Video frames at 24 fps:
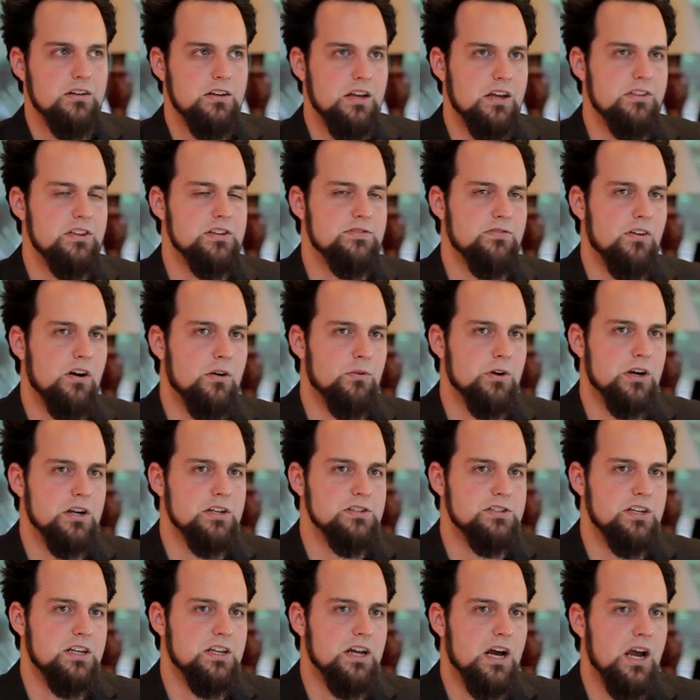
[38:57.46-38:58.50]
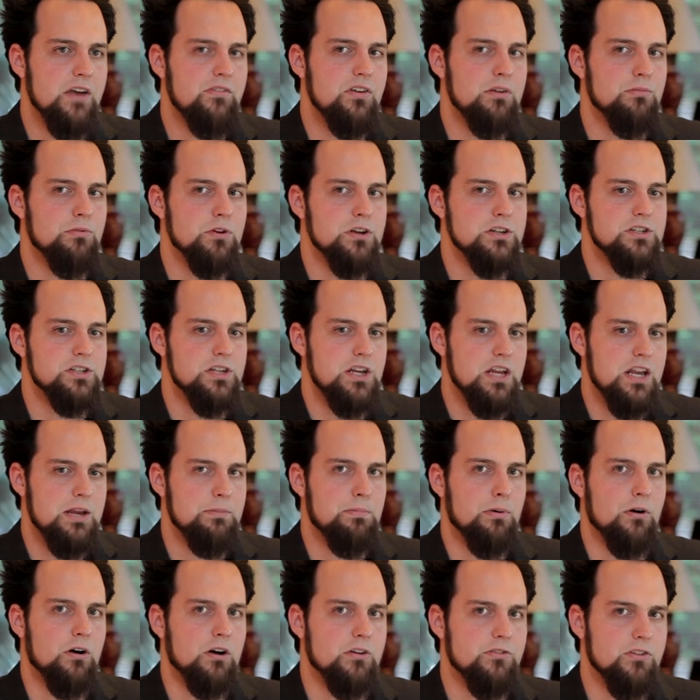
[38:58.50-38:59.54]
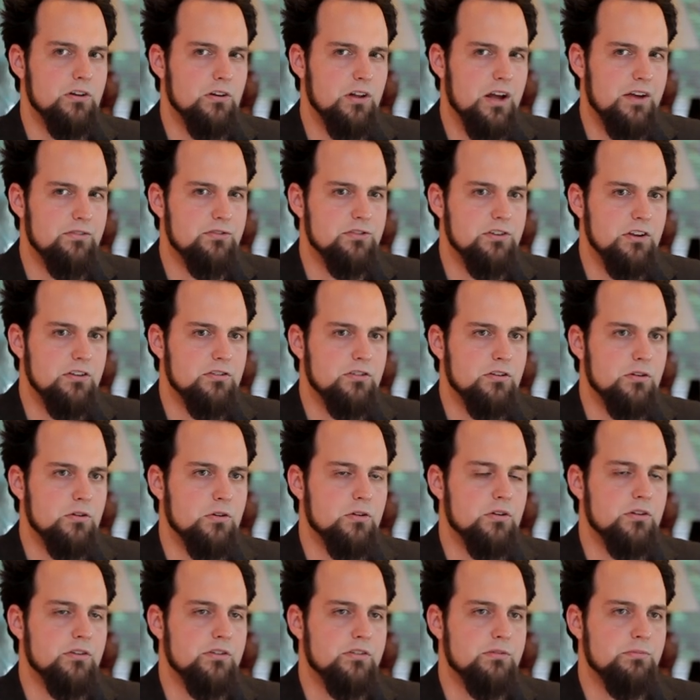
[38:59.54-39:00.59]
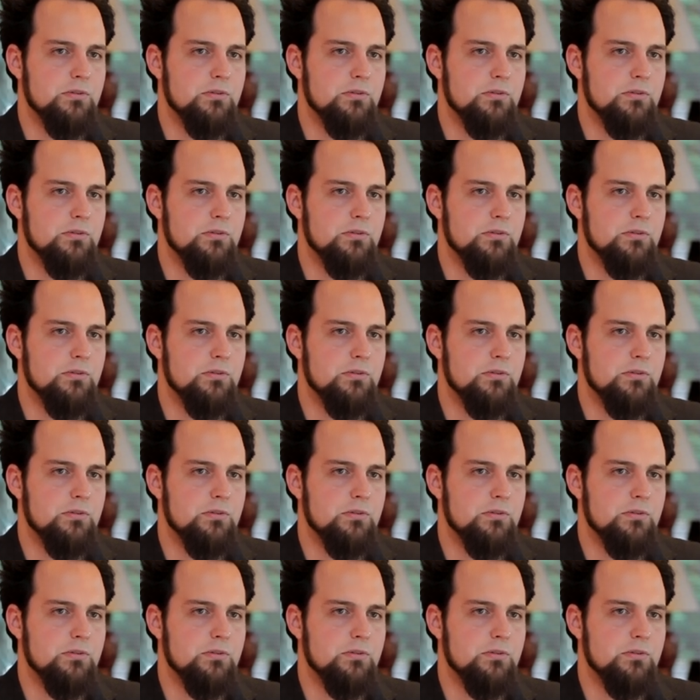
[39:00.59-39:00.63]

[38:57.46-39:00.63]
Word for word: yeah this fall we're going to see an Ivy Bridge E part that'll have six cores,